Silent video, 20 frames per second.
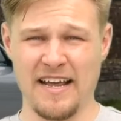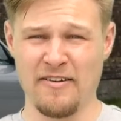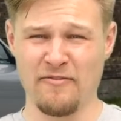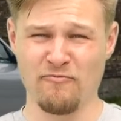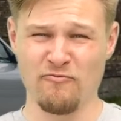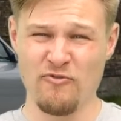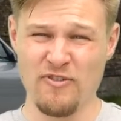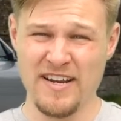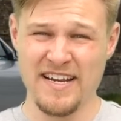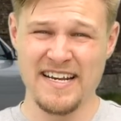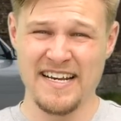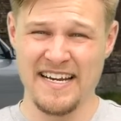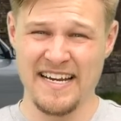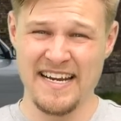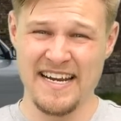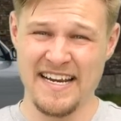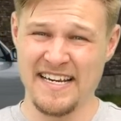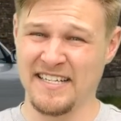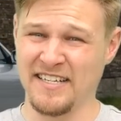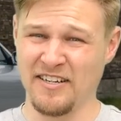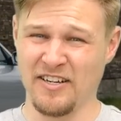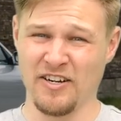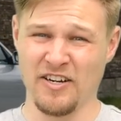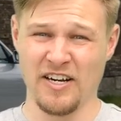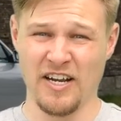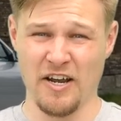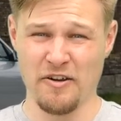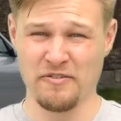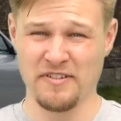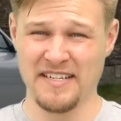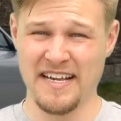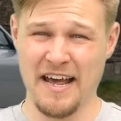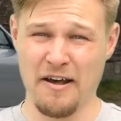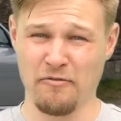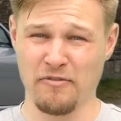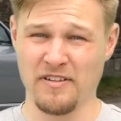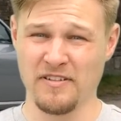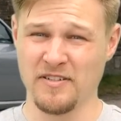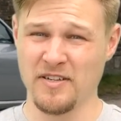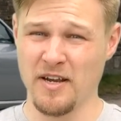and really isn't going to go
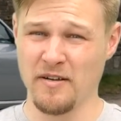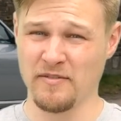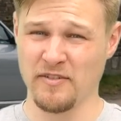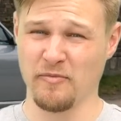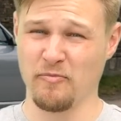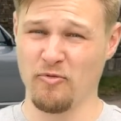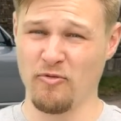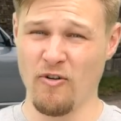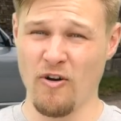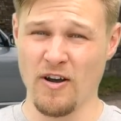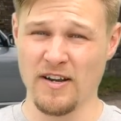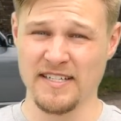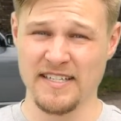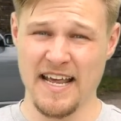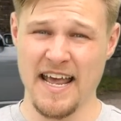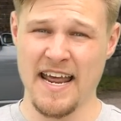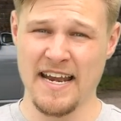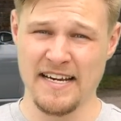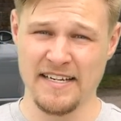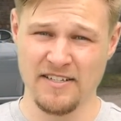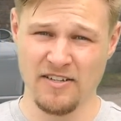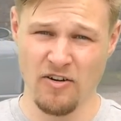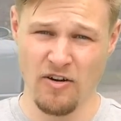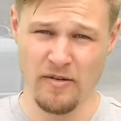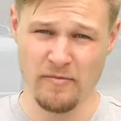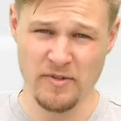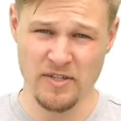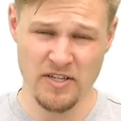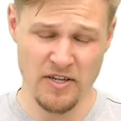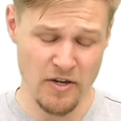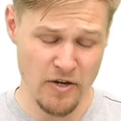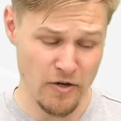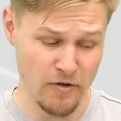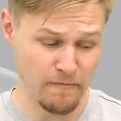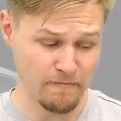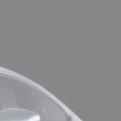south in terms of price anytime soon.